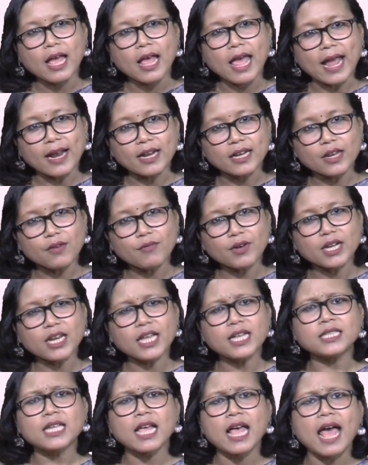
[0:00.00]

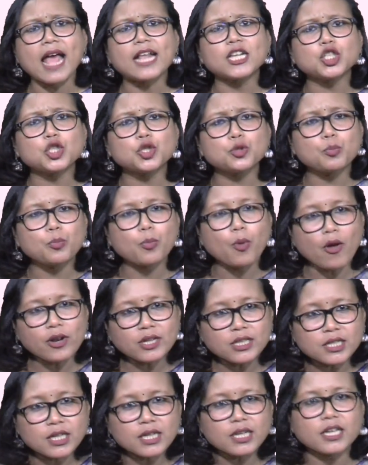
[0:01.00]
activities and
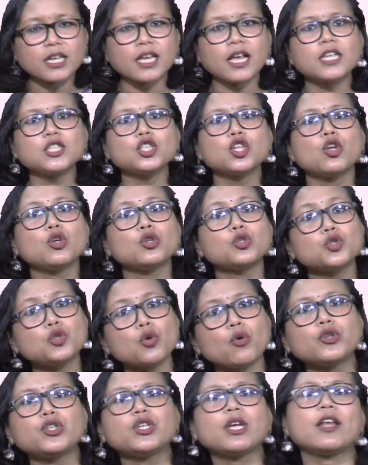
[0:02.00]
spontaneous
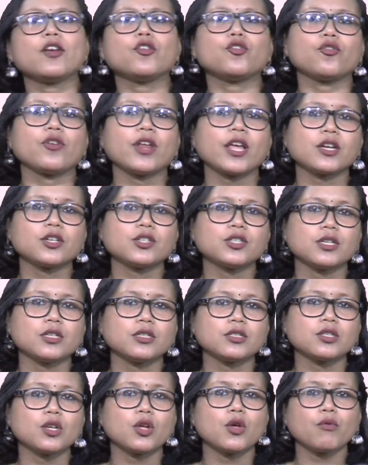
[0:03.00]
social
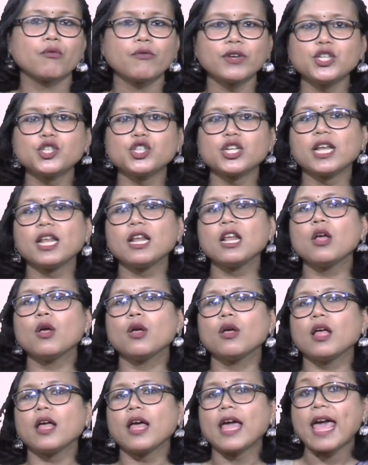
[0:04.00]
interactions, which will
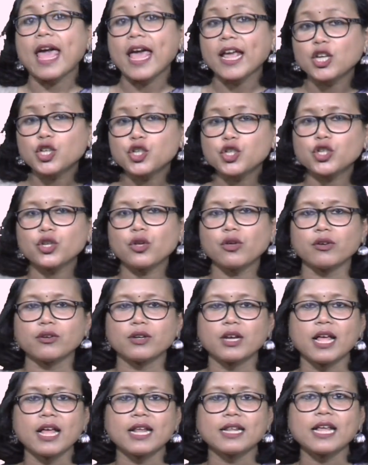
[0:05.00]

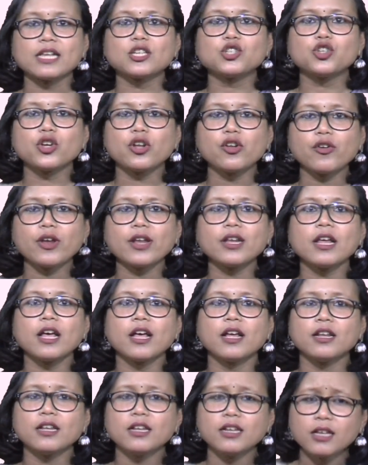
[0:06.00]
ensure that children
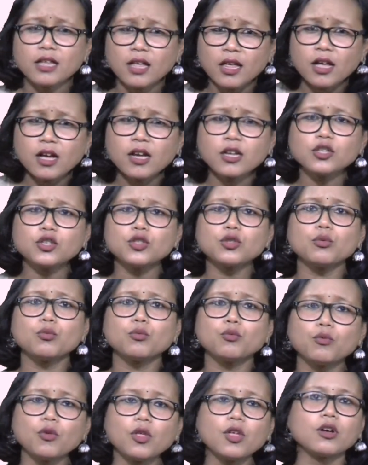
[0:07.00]
learn to
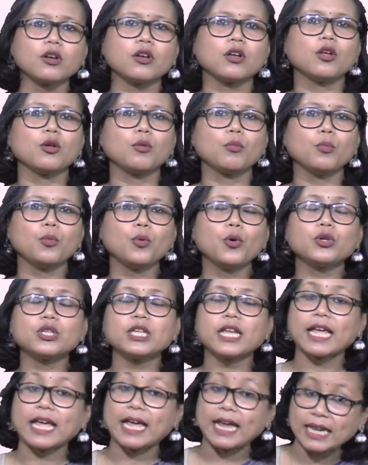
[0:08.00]
work
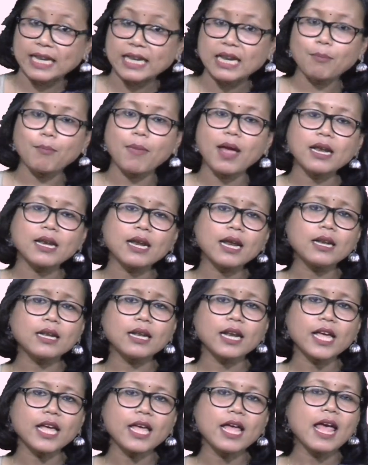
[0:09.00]
both
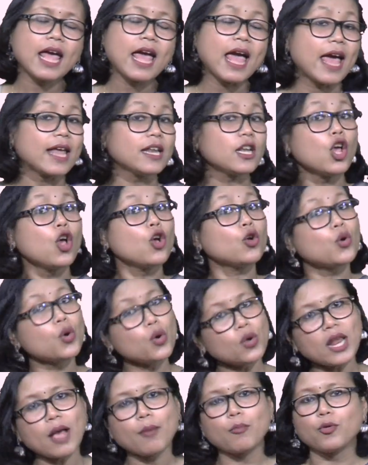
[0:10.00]
independently and
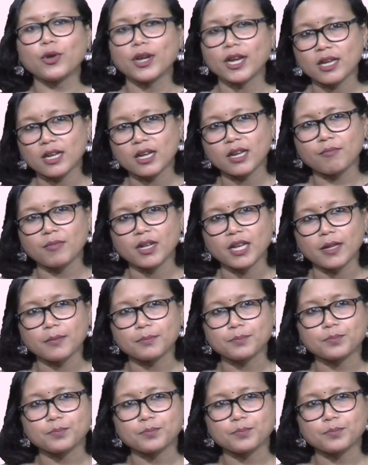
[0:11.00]
collaboratively.